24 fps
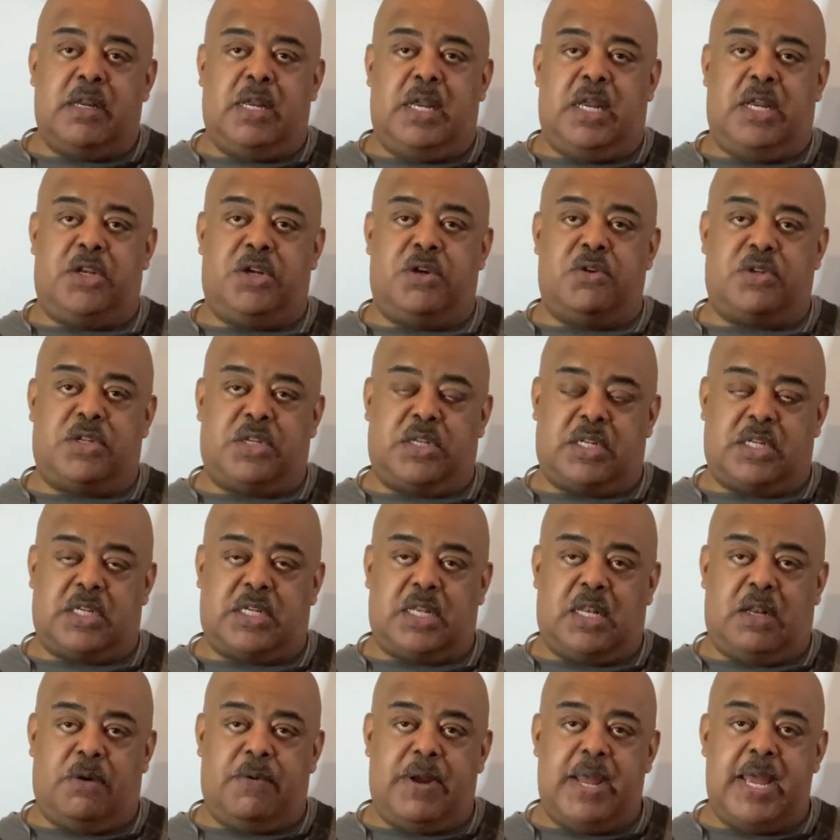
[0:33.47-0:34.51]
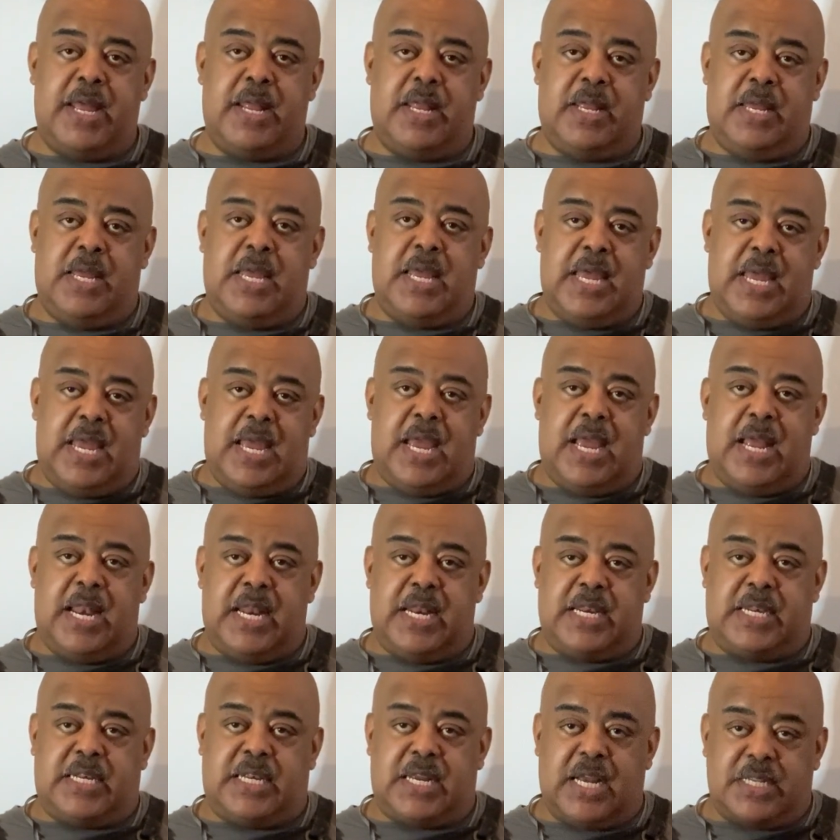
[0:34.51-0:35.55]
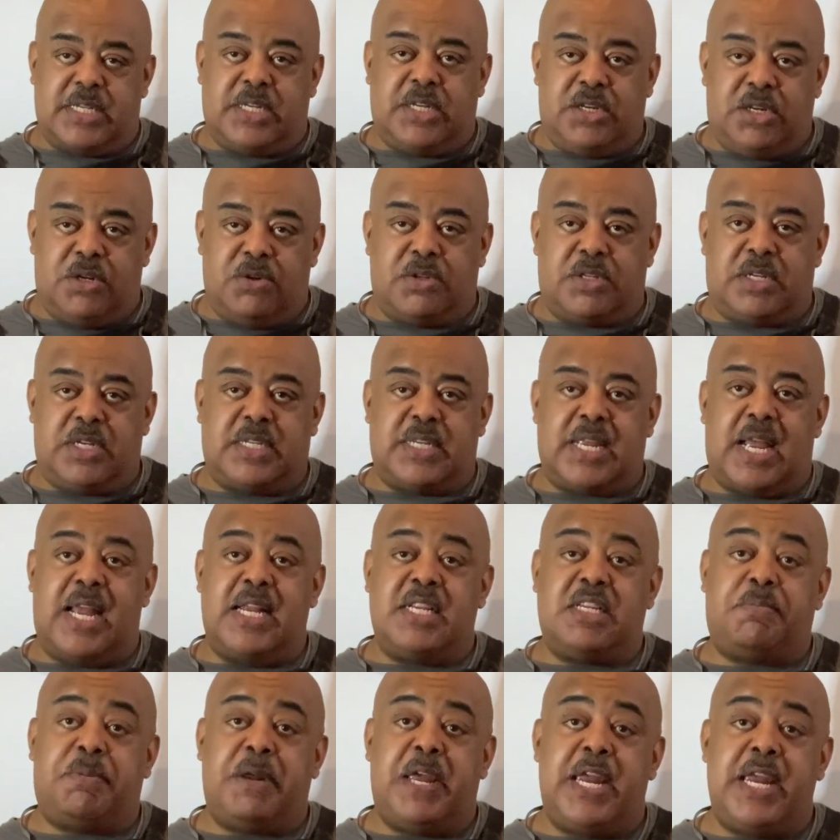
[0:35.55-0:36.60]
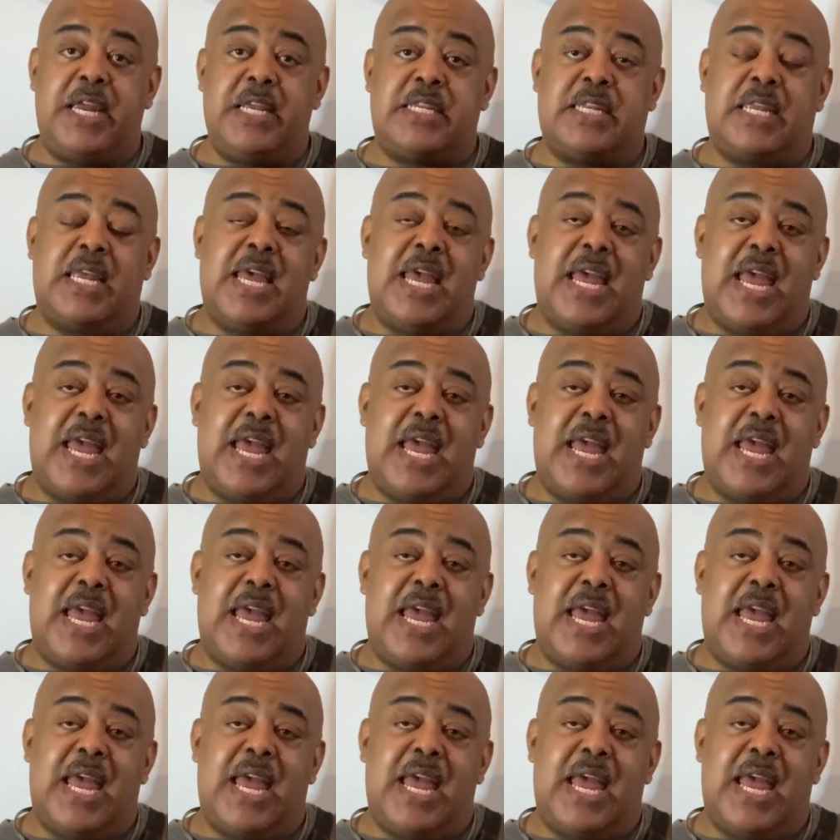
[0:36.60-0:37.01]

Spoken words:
It uses a silhouette, and it doesn't use Design Space,